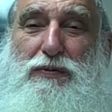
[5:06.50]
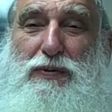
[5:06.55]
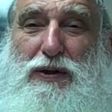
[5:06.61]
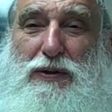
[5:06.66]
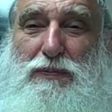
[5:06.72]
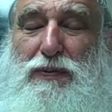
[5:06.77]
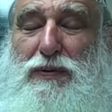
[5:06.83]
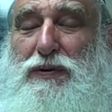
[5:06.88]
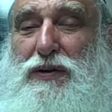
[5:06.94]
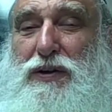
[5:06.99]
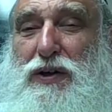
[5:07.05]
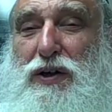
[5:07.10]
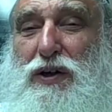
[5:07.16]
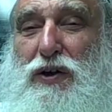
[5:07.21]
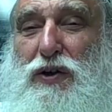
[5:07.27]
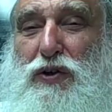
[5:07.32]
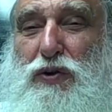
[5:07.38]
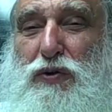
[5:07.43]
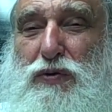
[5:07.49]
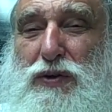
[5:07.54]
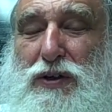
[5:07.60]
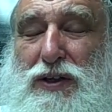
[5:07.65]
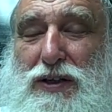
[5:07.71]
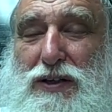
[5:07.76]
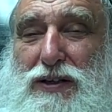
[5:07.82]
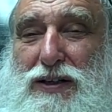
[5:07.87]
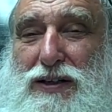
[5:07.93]
with people, you
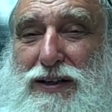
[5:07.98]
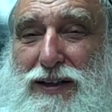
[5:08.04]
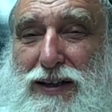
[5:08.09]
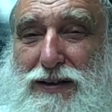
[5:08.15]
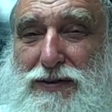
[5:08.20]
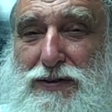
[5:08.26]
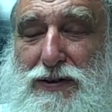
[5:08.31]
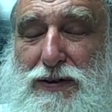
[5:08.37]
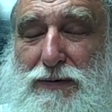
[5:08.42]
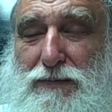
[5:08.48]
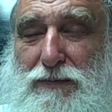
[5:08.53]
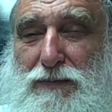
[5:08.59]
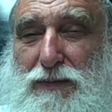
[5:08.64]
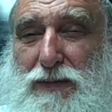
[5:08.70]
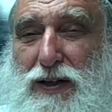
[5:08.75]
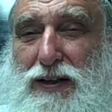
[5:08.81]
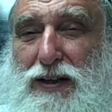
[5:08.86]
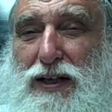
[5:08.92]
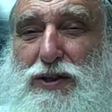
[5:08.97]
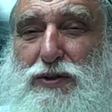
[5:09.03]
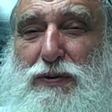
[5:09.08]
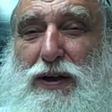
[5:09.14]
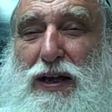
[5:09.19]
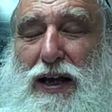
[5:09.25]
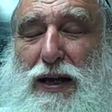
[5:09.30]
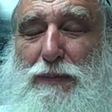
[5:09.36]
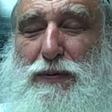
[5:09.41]
need a cleansing. And
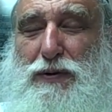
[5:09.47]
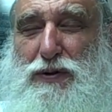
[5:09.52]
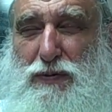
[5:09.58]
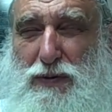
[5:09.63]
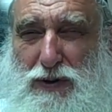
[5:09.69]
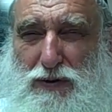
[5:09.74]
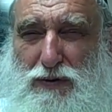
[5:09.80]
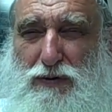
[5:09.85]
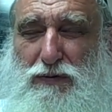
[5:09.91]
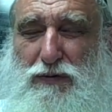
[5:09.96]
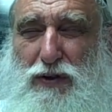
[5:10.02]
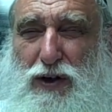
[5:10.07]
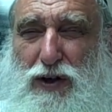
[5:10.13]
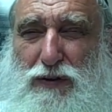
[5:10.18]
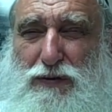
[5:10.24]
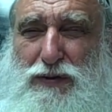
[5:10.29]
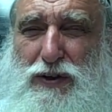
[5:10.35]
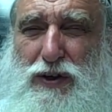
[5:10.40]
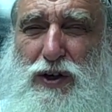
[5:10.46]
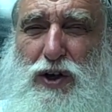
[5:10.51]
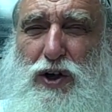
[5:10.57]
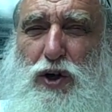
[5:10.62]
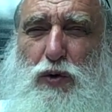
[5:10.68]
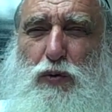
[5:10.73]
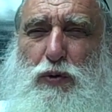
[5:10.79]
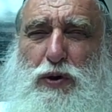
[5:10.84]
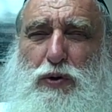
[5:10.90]
that's what happens when you're involved
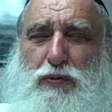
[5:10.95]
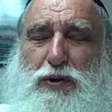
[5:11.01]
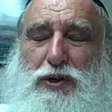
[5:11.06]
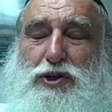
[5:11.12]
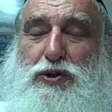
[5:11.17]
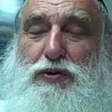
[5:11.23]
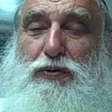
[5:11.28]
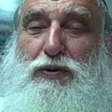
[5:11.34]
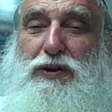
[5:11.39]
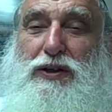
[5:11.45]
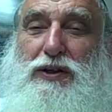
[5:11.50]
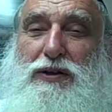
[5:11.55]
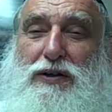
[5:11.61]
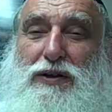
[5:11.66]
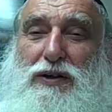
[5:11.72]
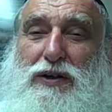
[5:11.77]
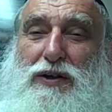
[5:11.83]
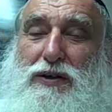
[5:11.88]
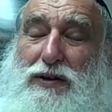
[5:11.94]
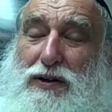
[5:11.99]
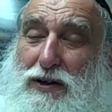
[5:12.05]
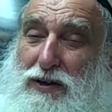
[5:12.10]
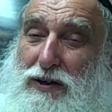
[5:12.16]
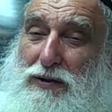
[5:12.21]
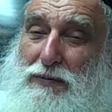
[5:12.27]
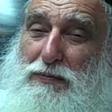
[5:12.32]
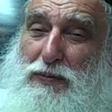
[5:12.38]
with ritually
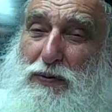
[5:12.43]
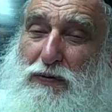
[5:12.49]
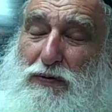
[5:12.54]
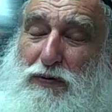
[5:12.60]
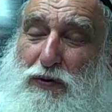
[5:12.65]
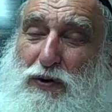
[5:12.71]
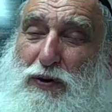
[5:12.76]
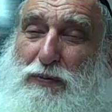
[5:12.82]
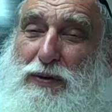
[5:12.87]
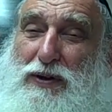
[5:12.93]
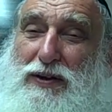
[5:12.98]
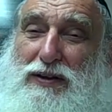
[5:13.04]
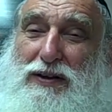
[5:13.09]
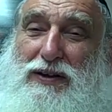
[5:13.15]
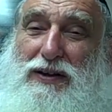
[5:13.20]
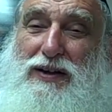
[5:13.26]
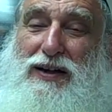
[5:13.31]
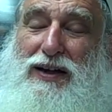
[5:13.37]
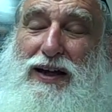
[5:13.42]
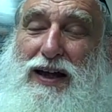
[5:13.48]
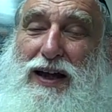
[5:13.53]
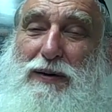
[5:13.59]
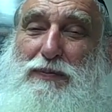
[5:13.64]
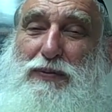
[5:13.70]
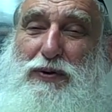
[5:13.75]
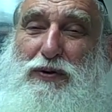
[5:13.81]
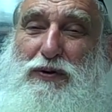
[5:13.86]
uh, performing
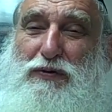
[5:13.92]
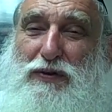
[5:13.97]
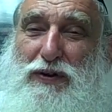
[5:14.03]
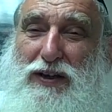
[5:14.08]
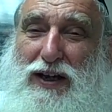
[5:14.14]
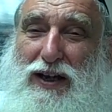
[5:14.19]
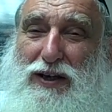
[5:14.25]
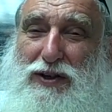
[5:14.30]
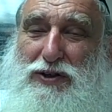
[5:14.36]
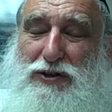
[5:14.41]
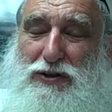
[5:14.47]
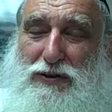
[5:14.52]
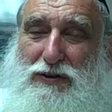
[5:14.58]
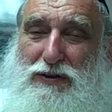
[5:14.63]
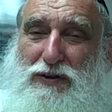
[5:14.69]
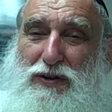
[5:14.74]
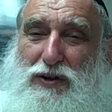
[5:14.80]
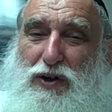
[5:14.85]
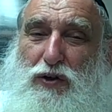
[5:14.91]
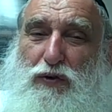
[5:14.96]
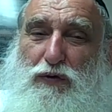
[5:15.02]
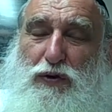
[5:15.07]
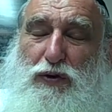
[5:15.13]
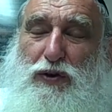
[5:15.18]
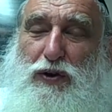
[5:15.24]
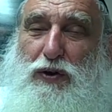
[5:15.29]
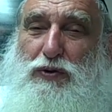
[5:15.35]
a purification
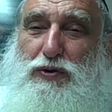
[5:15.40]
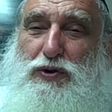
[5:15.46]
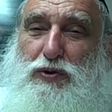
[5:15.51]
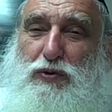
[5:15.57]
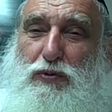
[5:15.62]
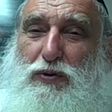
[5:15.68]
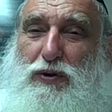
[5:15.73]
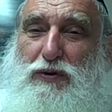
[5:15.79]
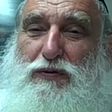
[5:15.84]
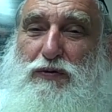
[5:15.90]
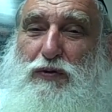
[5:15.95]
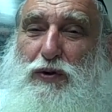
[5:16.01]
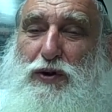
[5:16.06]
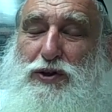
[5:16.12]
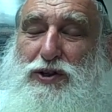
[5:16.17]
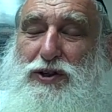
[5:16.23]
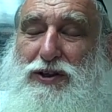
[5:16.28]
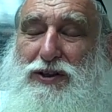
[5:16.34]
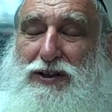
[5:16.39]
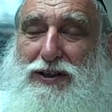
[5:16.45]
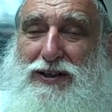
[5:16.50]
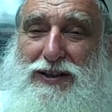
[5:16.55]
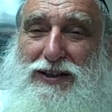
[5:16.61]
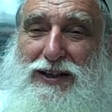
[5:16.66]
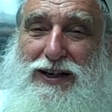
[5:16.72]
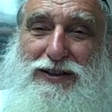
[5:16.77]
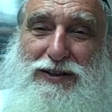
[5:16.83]
for those who were unfortunately
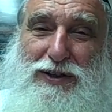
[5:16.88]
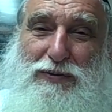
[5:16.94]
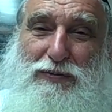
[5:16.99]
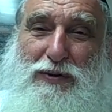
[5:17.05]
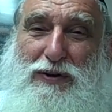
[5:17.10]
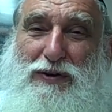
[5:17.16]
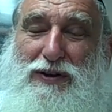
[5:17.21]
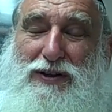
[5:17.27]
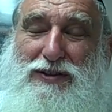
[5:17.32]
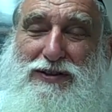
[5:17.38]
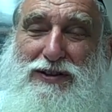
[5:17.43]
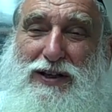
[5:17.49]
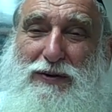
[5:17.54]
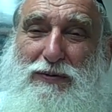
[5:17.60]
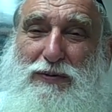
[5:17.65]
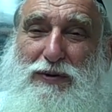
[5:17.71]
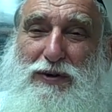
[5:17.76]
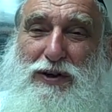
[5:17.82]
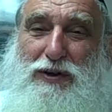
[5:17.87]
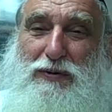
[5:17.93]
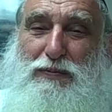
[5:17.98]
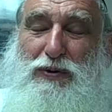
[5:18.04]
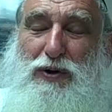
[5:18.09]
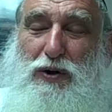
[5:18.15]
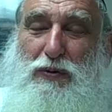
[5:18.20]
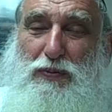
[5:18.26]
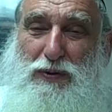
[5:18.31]
connected with things that were
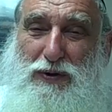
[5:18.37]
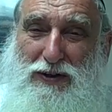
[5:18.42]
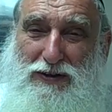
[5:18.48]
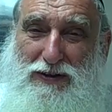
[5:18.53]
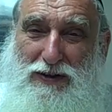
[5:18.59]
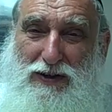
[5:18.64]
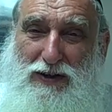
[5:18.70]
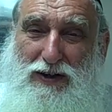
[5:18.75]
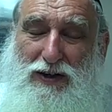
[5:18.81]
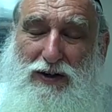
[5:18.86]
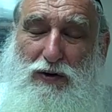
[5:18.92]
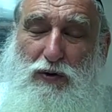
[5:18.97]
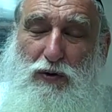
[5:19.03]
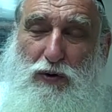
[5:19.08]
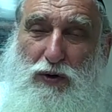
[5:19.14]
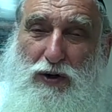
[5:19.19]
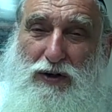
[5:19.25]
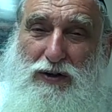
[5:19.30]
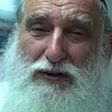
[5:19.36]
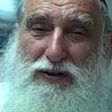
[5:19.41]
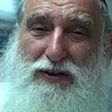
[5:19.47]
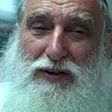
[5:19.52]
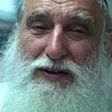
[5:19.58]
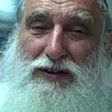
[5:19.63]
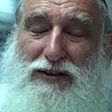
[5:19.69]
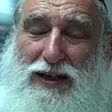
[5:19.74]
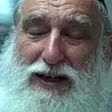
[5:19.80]
inappropriate or
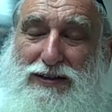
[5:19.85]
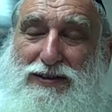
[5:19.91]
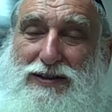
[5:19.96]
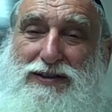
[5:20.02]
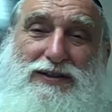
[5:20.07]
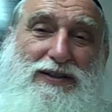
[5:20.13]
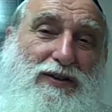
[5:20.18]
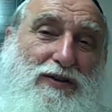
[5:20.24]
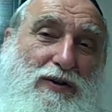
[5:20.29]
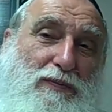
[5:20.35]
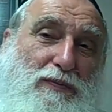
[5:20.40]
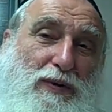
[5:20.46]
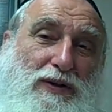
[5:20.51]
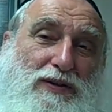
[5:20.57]
necessary